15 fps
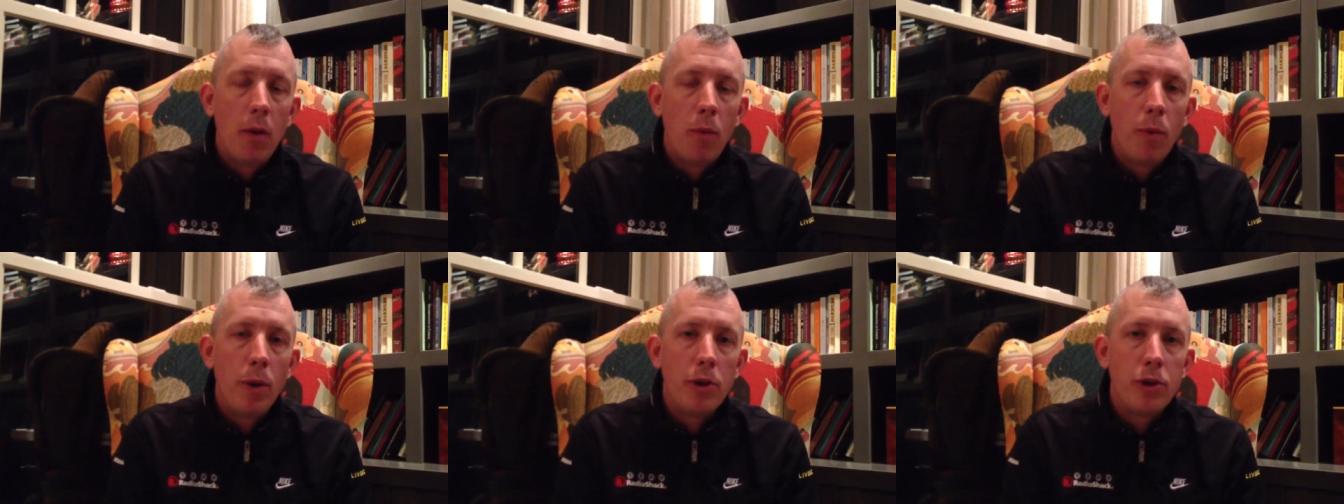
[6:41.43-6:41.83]

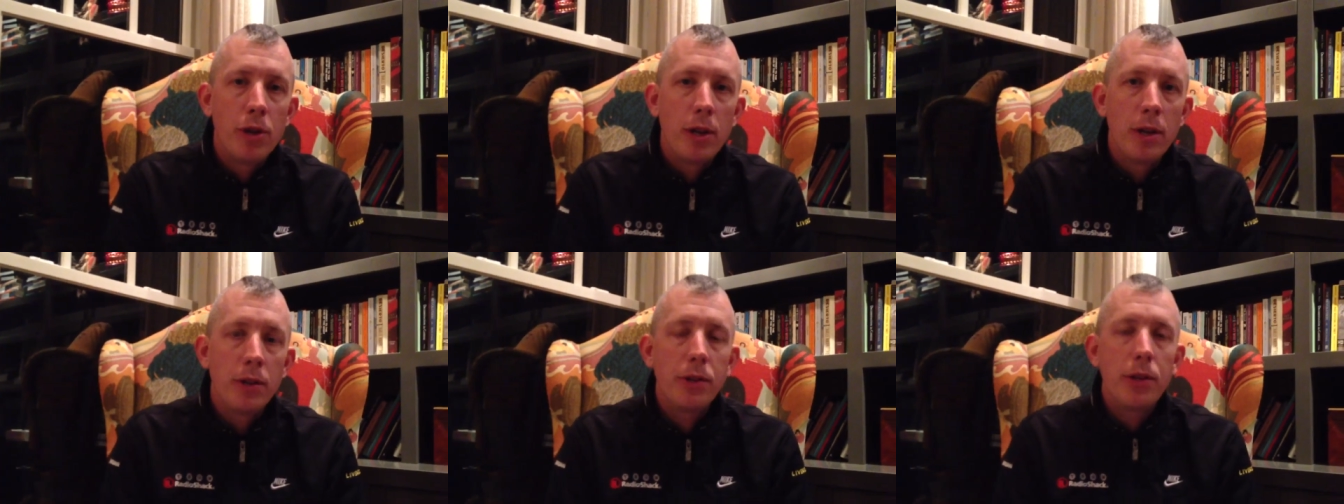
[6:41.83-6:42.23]
which
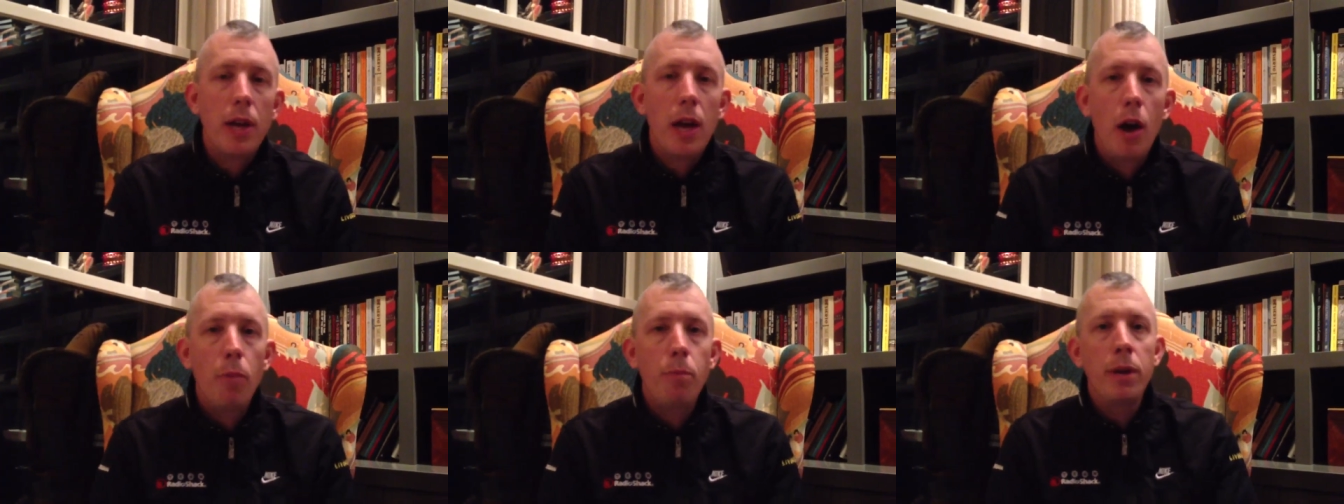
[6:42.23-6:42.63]
is
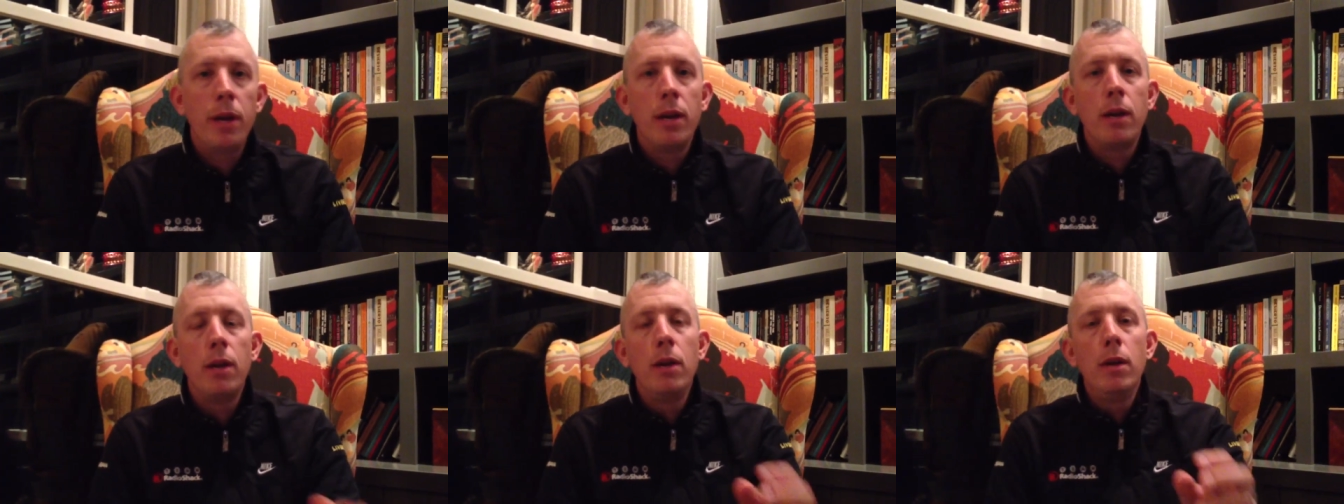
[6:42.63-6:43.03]

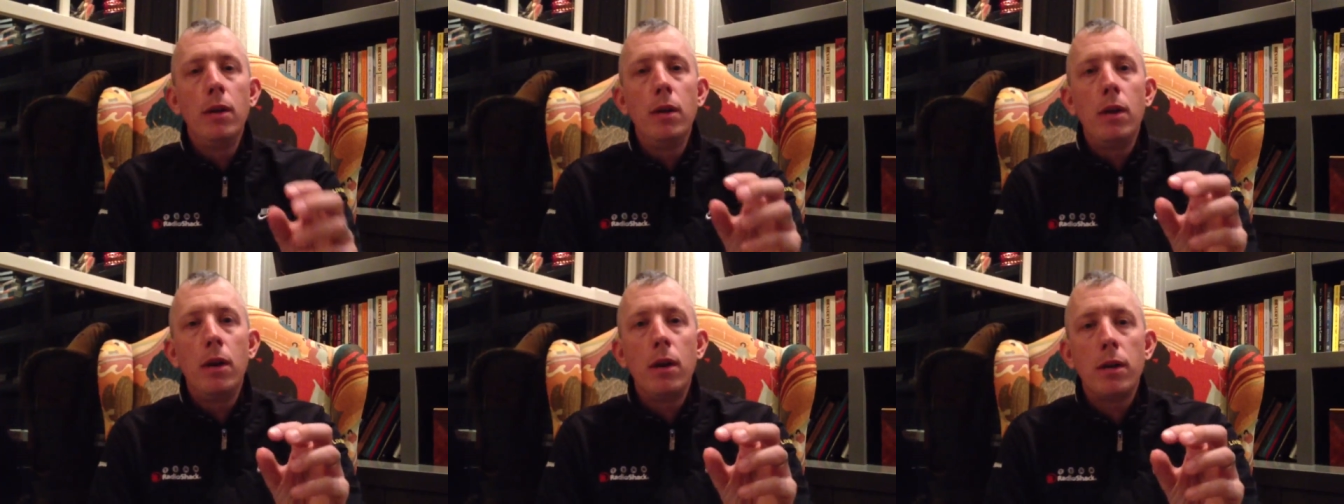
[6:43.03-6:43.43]
helping
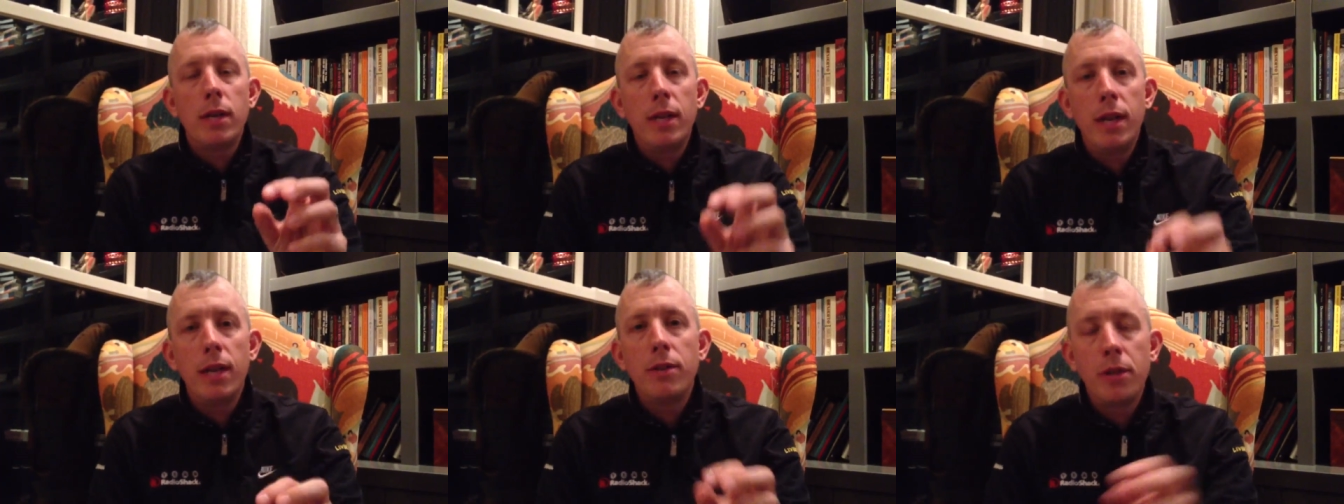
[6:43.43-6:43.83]

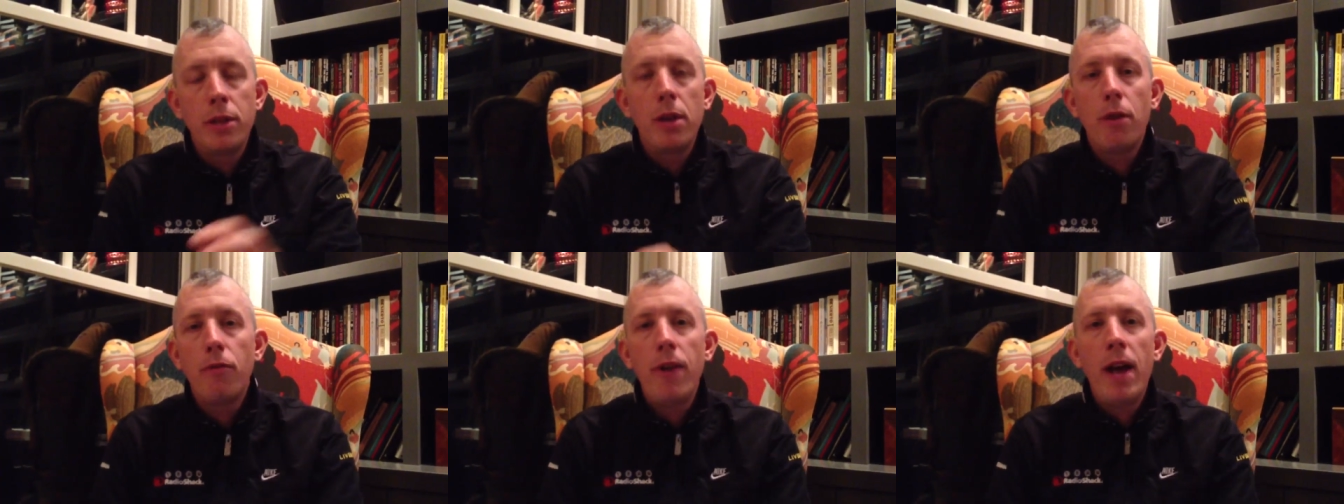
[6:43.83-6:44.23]
kids and
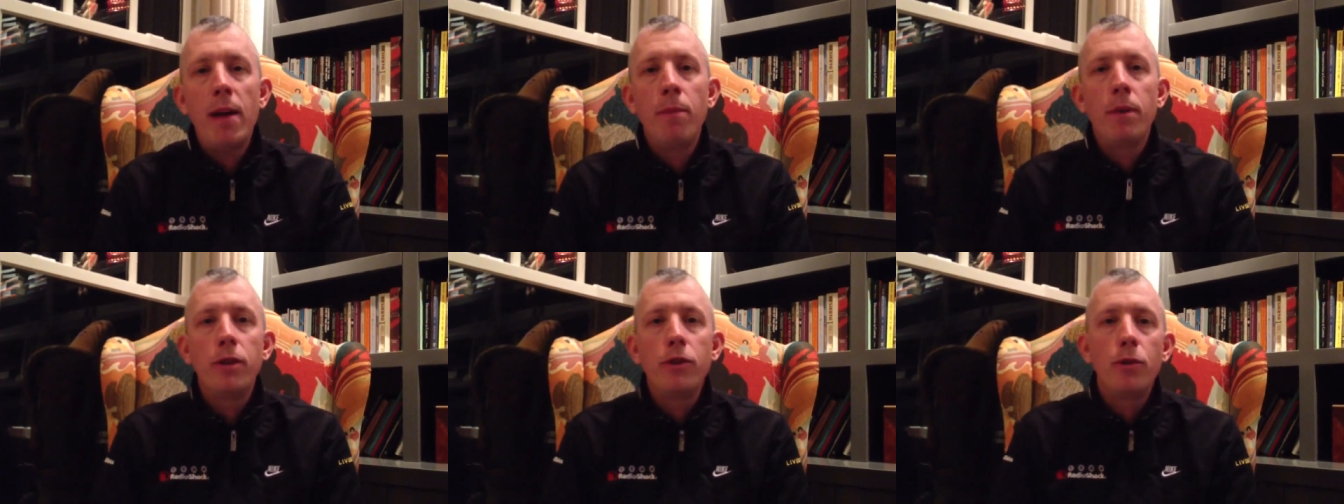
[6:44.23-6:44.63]
their
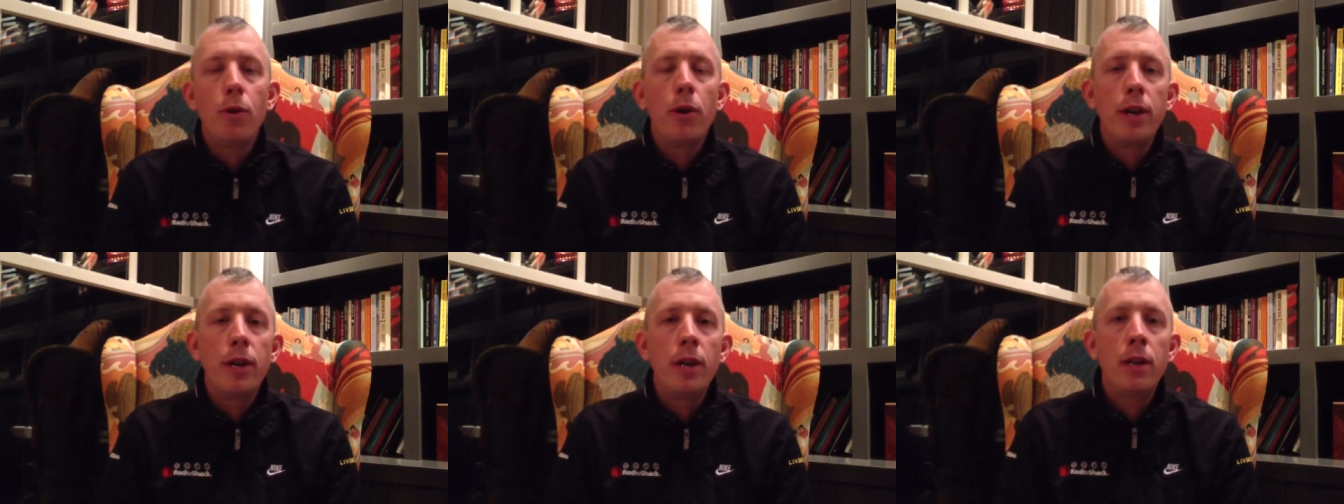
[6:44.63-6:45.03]
families who
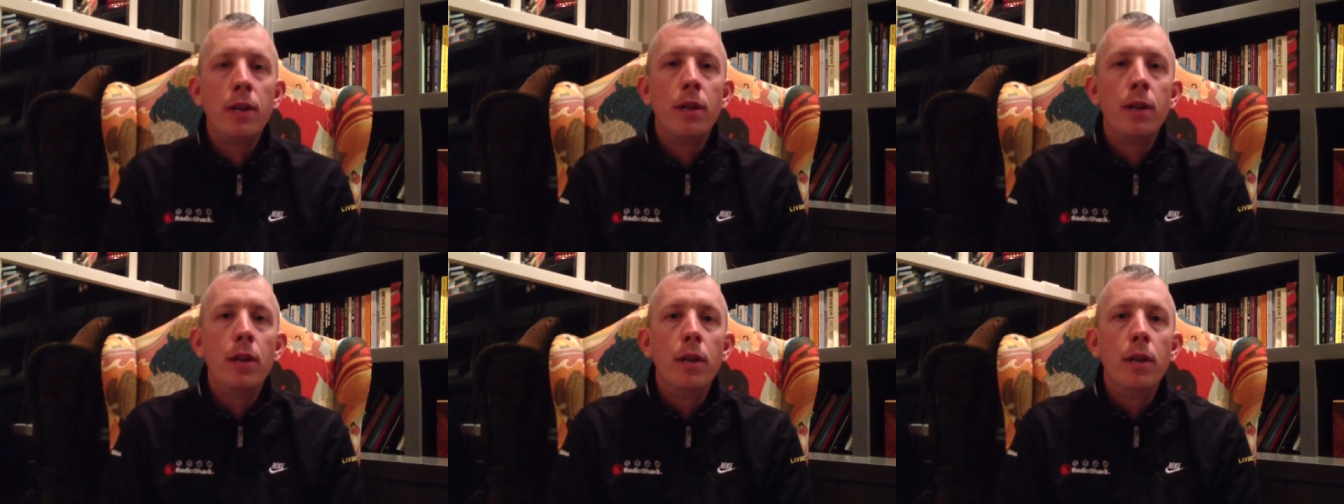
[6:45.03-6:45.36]
are in